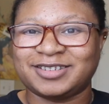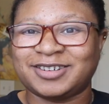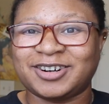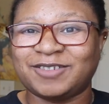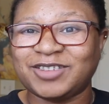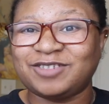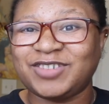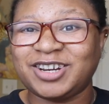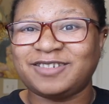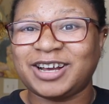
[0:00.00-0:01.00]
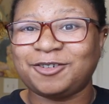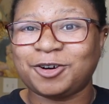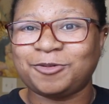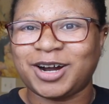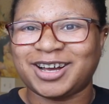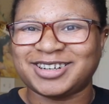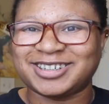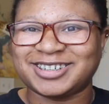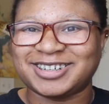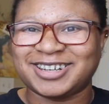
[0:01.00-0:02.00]
turn off this video now and go watch.
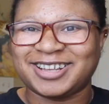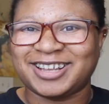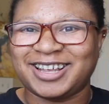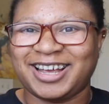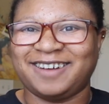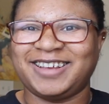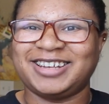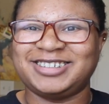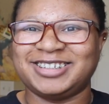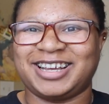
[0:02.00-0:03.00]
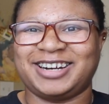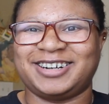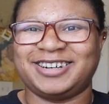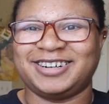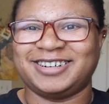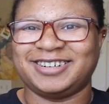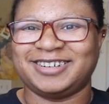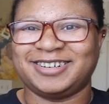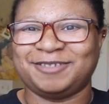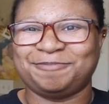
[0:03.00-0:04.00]
I'll catch you later.
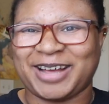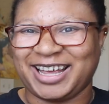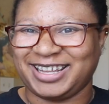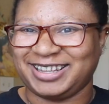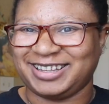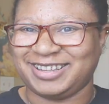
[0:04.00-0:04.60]
Bye.